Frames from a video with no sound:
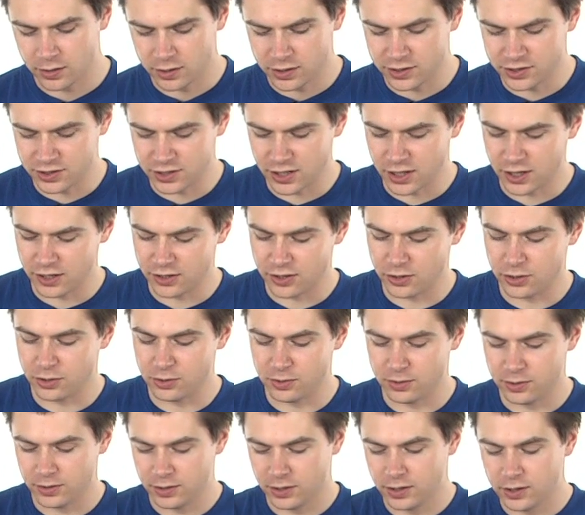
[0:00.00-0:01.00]
This is going to
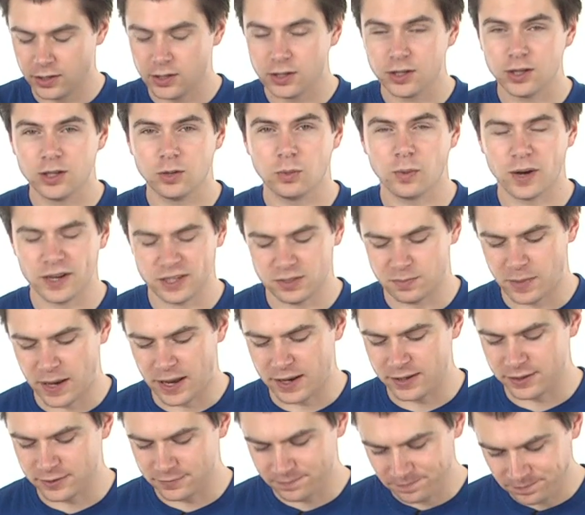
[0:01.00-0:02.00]
do the
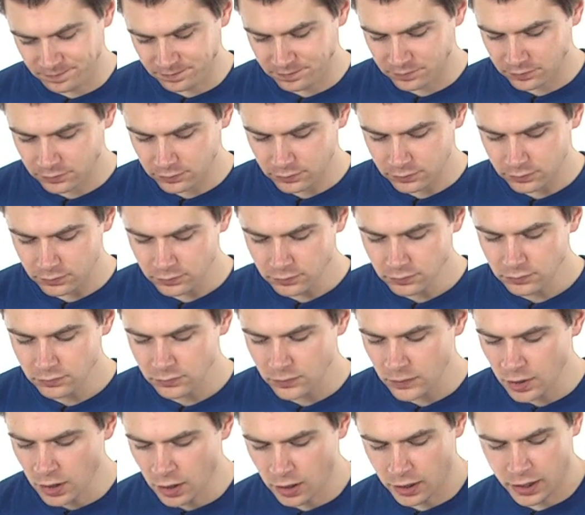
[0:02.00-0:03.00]
waistband.
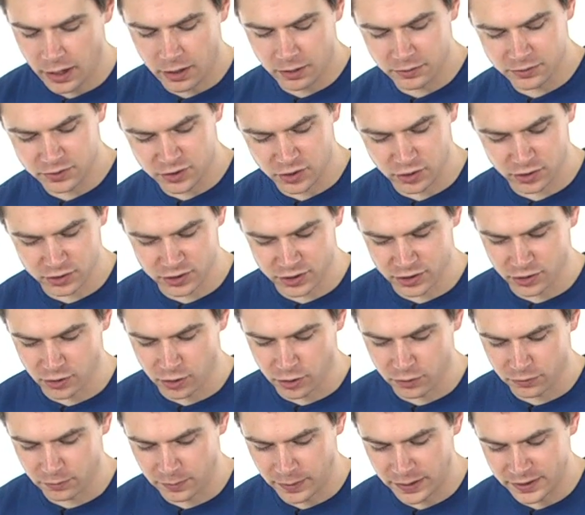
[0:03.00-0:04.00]
And how I've started
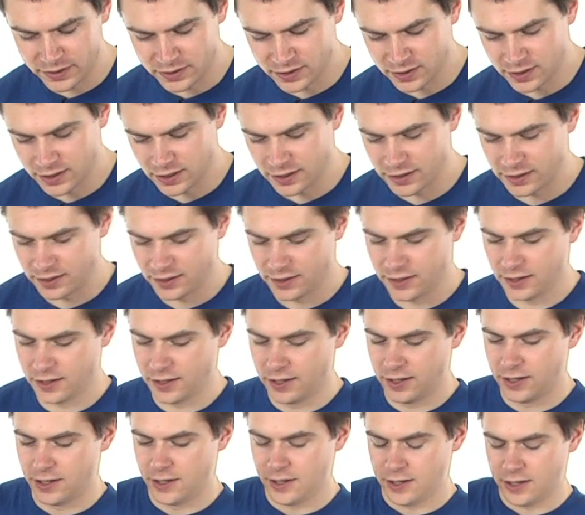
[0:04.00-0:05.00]
it off basically
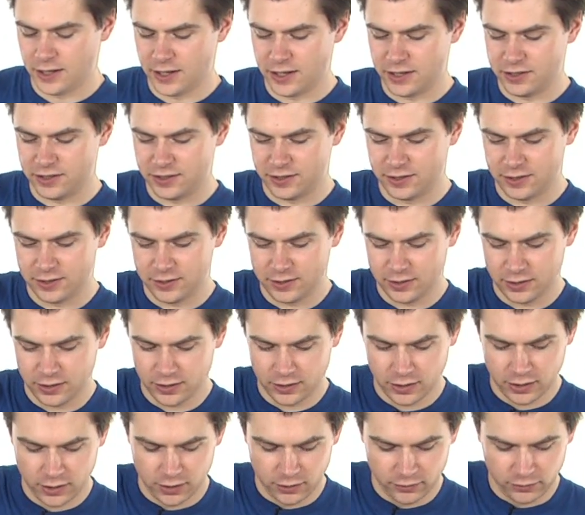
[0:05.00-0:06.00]
is
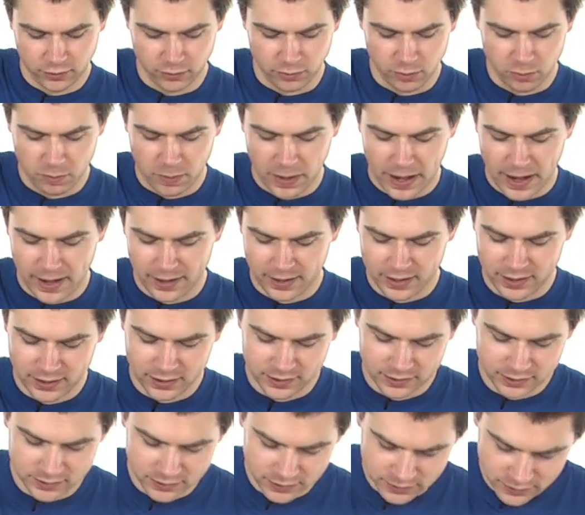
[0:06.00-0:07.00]
from the
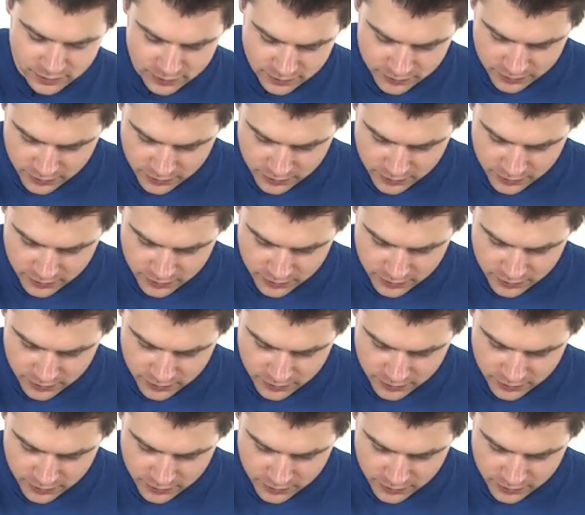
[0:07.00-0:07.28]
back,